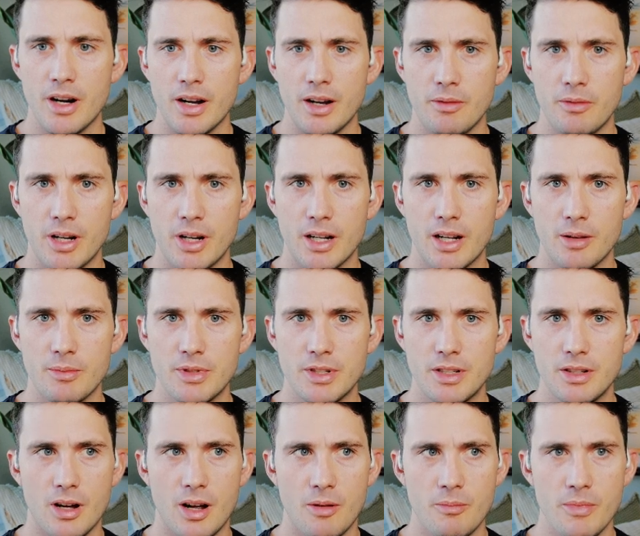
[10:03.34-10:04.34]
when it comes
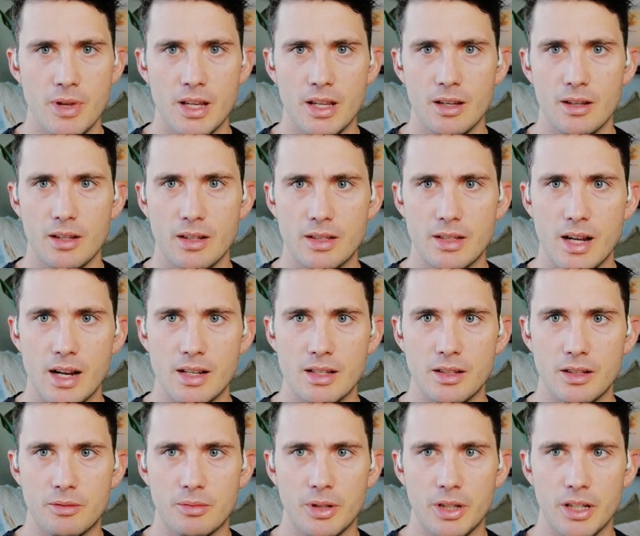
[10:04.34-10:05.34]
to making sites
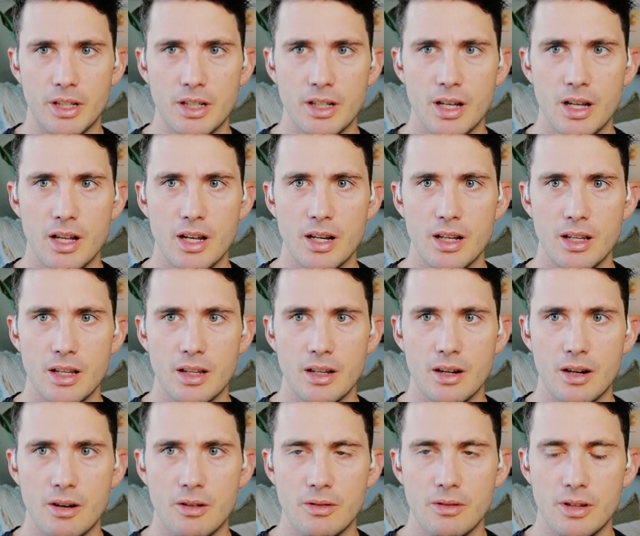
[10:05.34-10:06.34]
look really good.
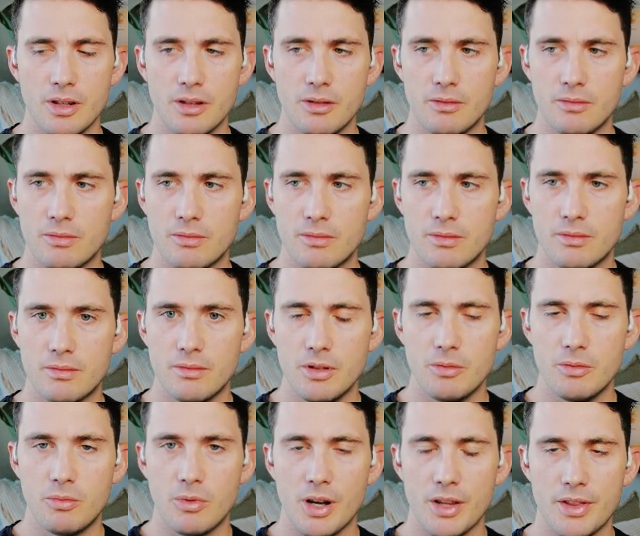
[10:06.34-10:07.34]

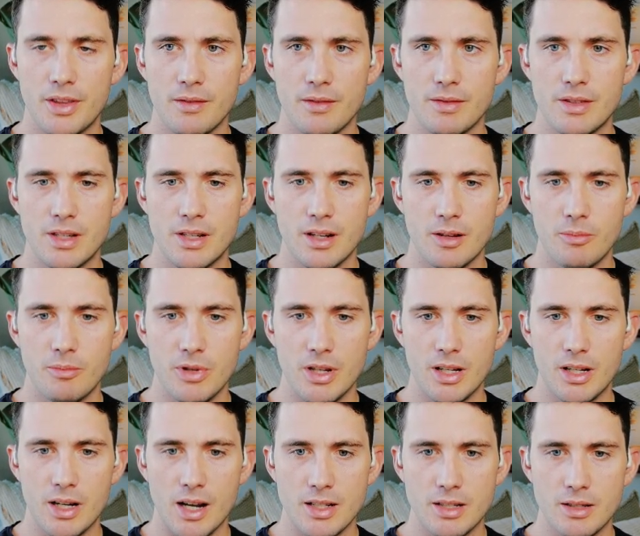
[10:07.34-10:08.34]
You want them to
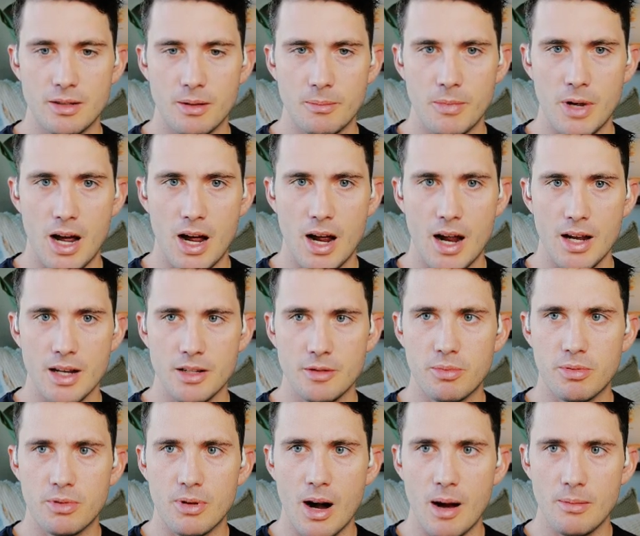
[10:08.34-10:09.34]
be customized,
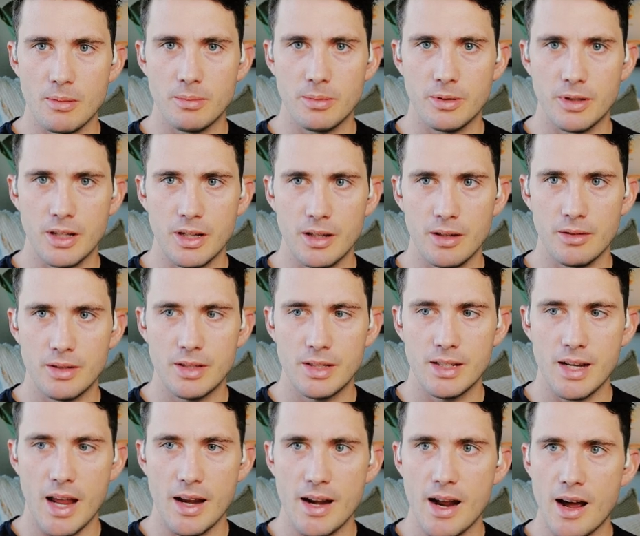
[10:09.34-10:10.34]
probably
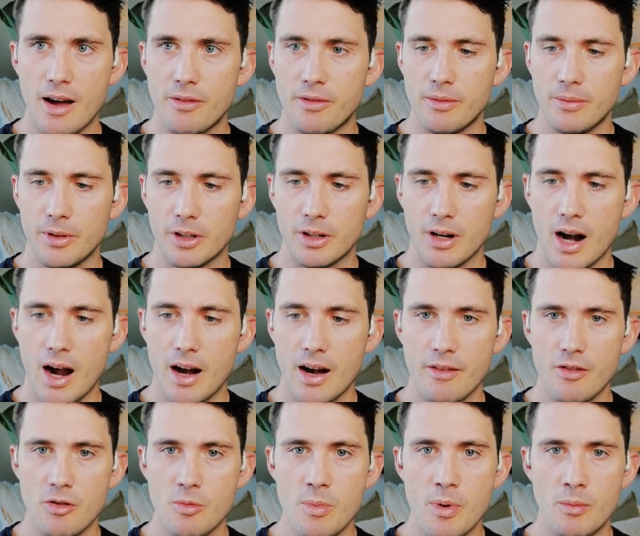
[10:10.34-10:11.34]
stand out from the crowd,
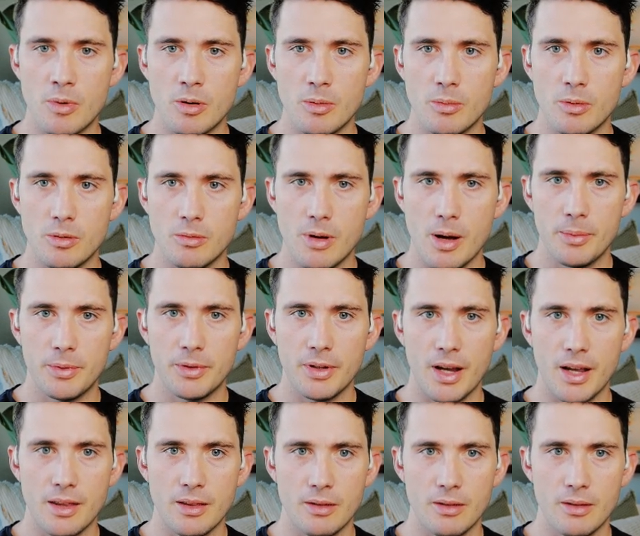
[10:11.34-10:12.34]
have a memorable
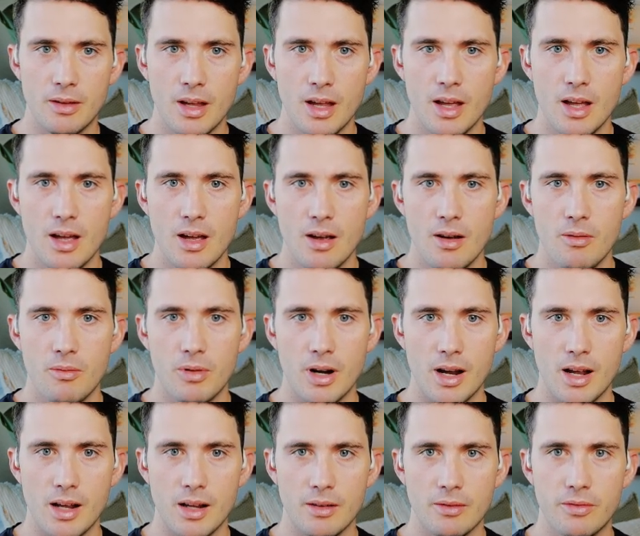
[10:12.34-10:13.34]
website. And what
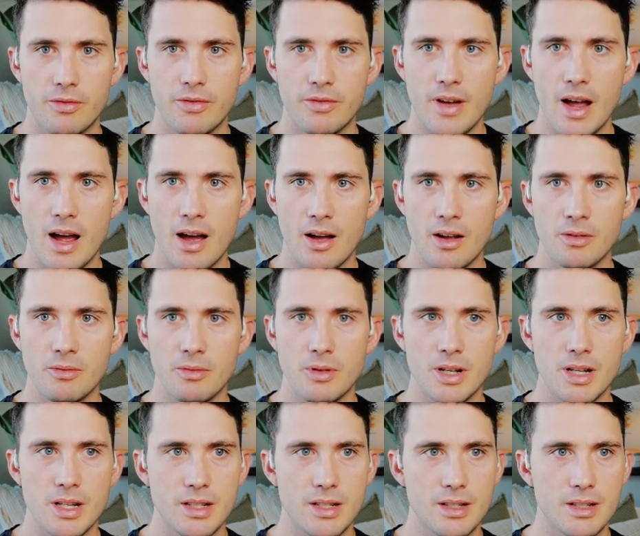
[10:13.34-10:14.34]
I found
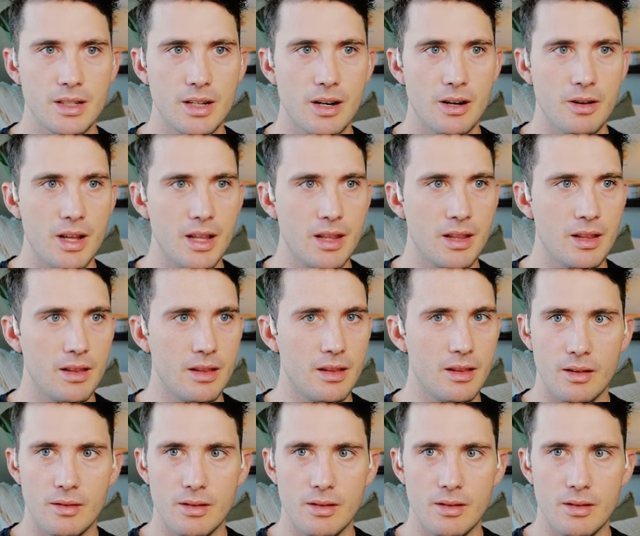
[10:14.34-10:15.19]
was, in the